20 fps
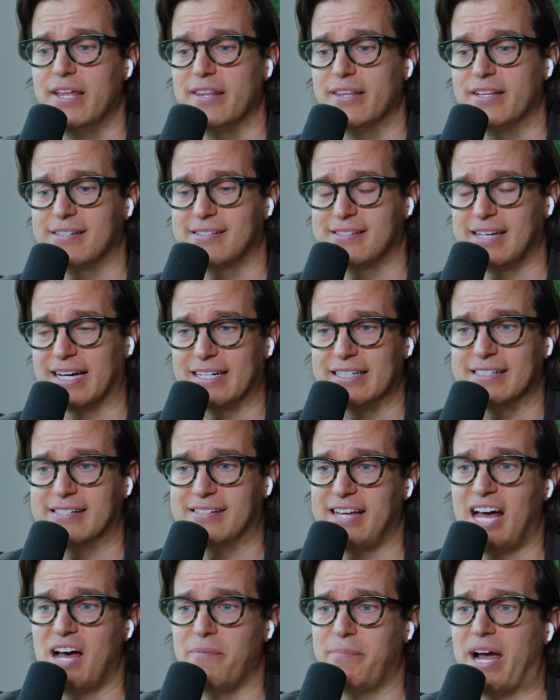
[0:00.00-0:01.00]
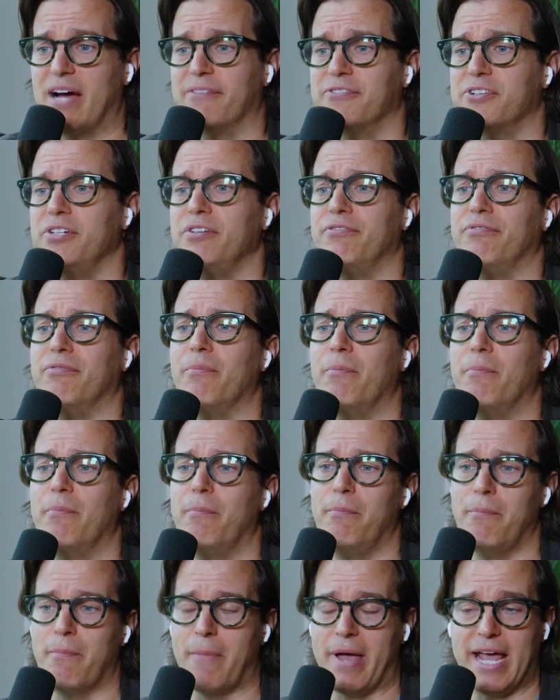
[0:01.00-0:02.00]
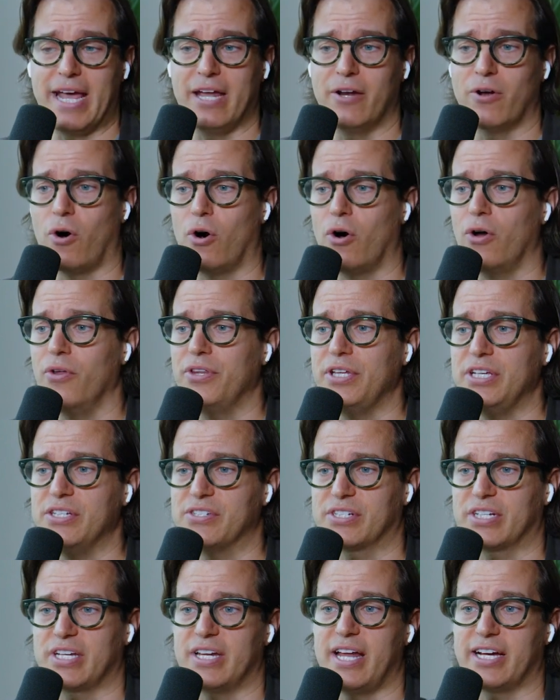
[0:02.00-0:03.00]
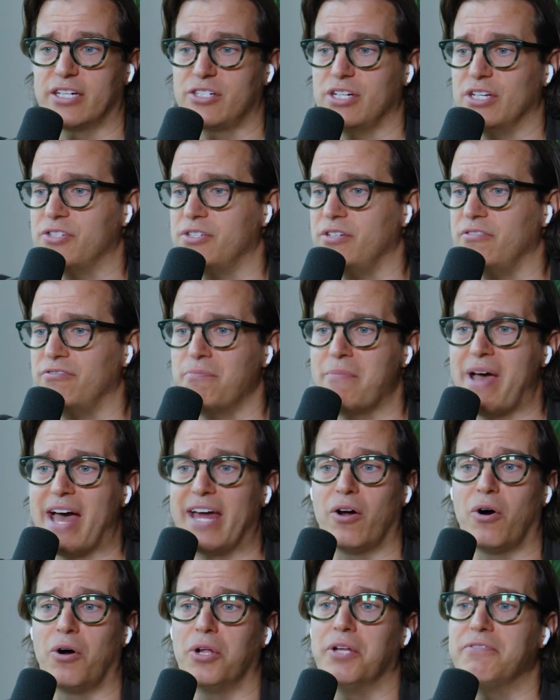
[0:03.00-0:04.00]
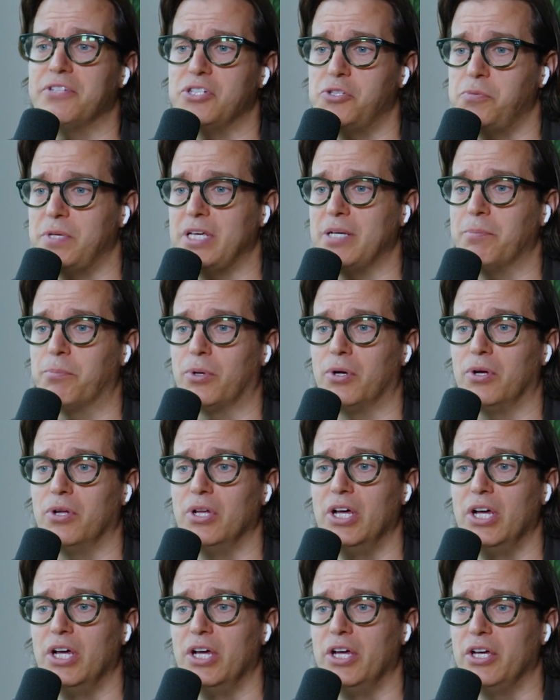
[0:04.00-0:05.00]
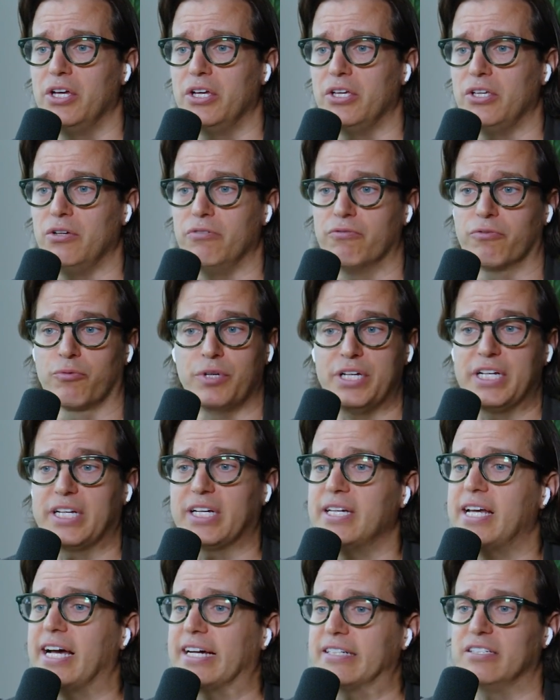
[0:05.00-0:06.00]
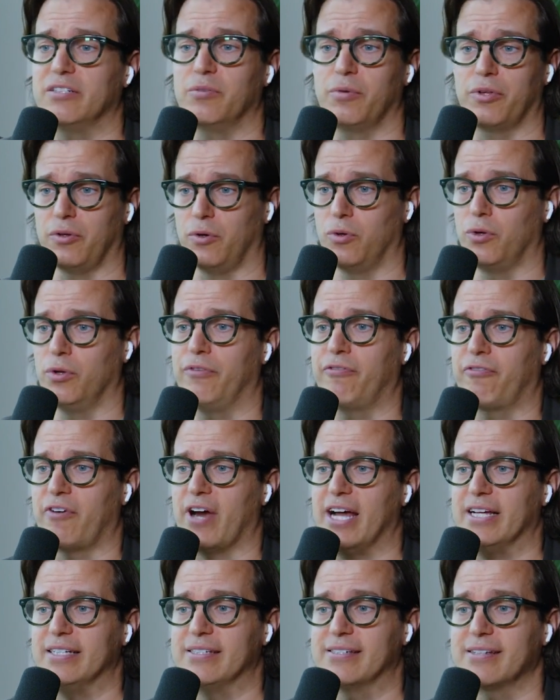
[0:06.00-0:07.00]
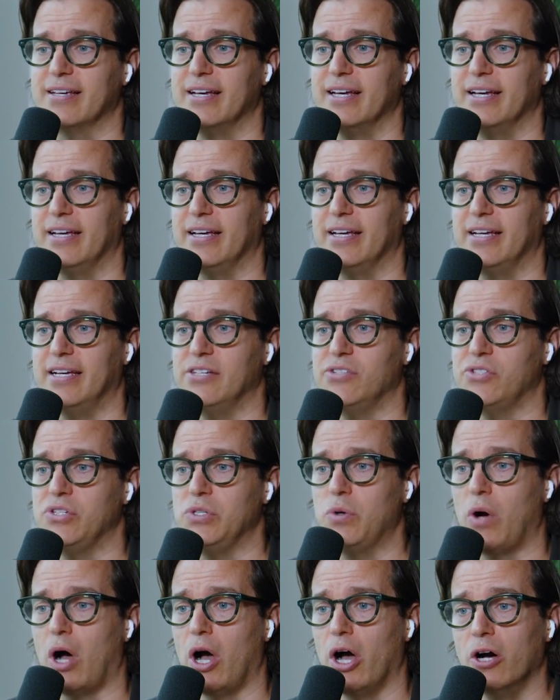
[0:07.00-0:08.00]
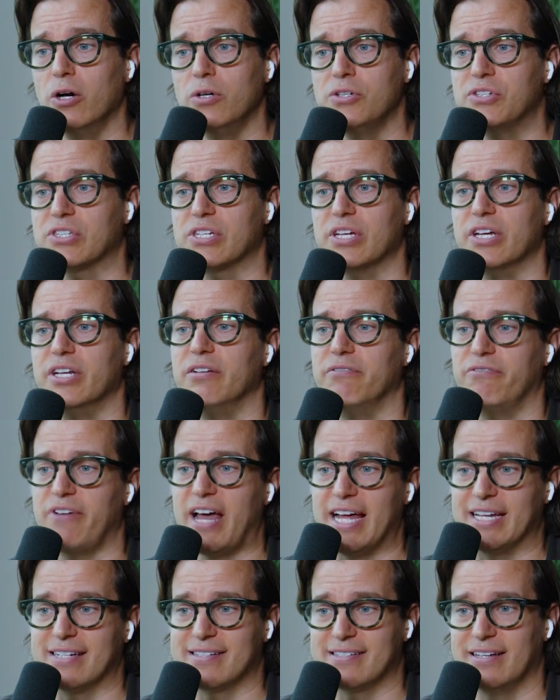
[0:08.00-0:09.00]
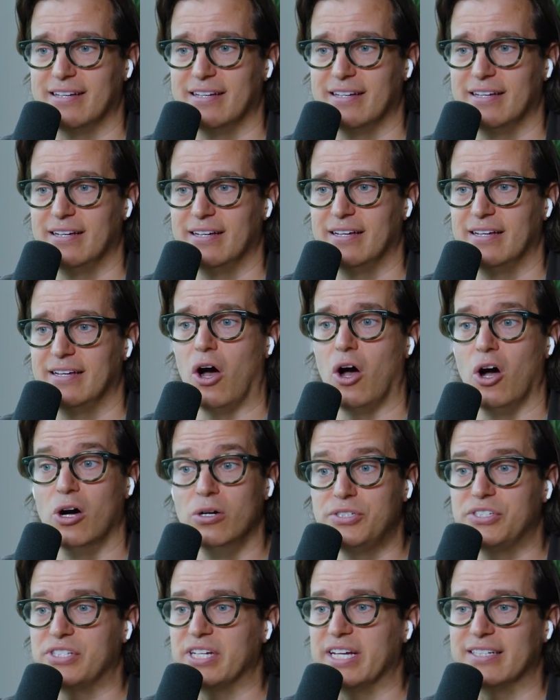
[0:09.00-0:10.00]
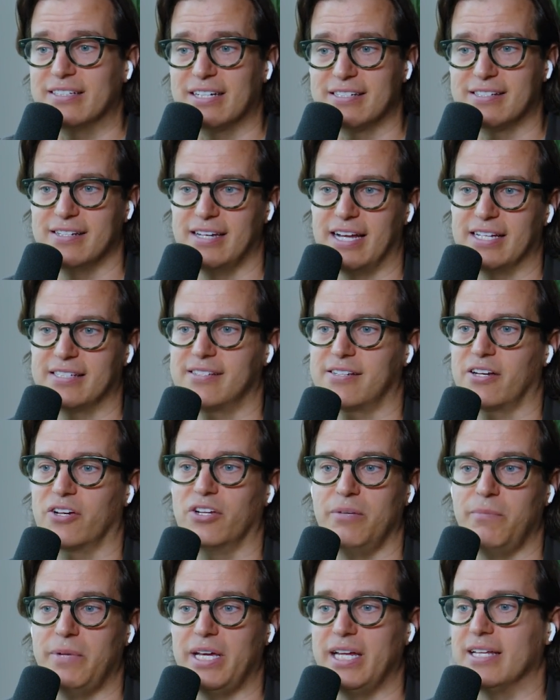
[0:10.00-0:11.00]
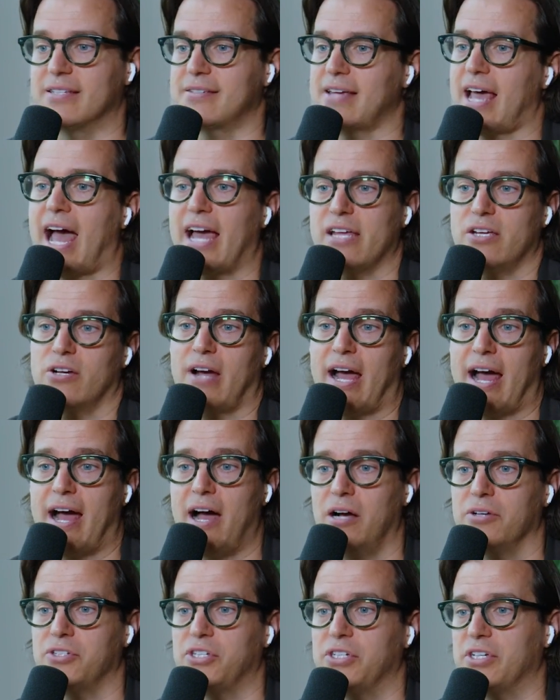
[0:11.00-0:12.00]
The second step, after you've made all these connections, you've met all of these people, you've reconnected with old friends, is you host an event hosting doesn't necessarily mean it's at your house.